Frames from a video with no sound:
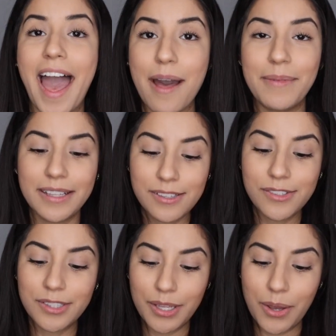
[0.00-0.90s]
At
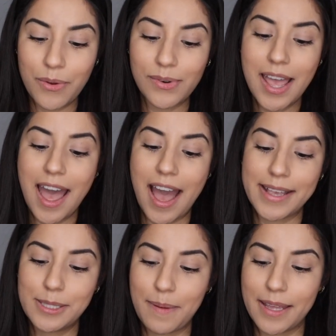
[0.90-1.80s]
Michael's alone,
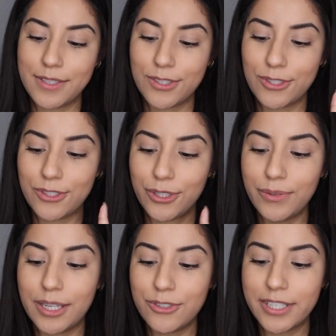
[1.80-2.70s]
I spent
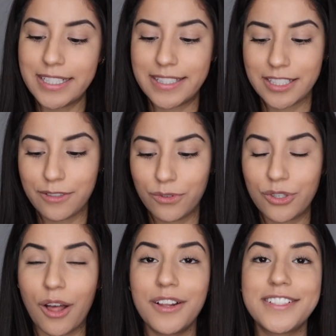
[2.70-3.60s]

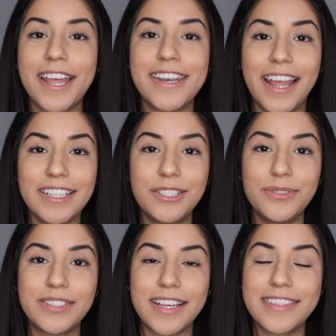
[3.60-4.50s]

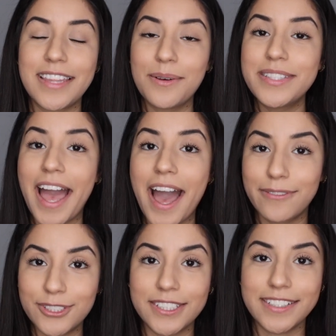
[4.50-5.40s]
$264.92. That was
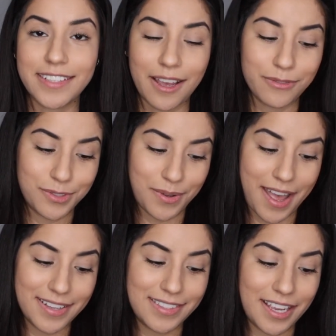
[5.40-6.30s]
after discount, so
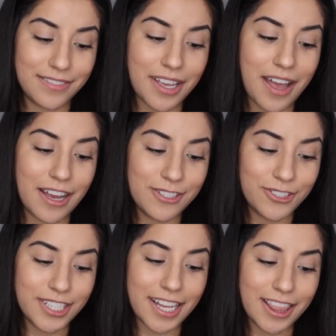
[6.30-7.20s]
I saved
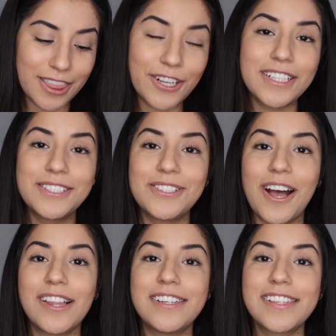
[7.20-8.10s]

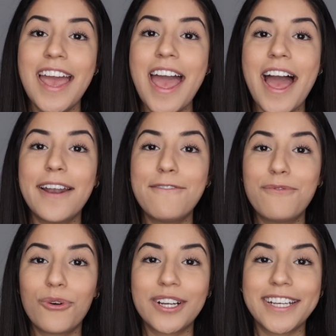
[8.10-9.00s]

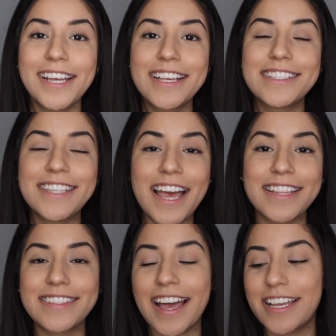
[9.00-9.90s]

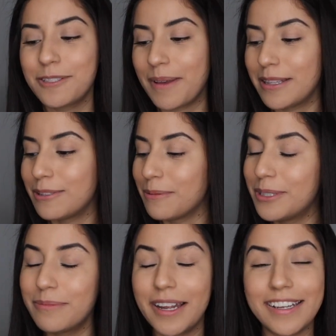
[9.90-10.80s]
$132.40. I spent so
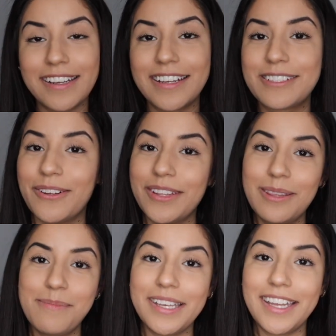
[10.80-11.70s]
much money, and it's only
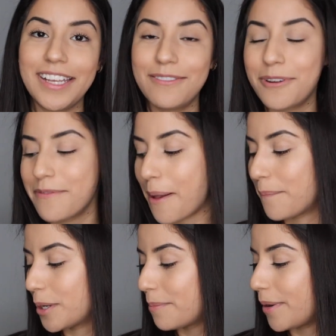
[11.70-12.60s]
the beginning of
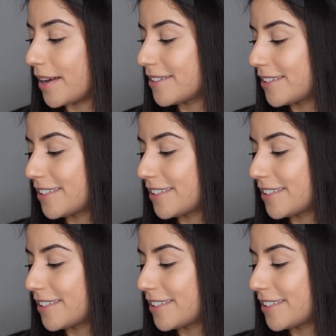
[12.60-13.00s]
November, but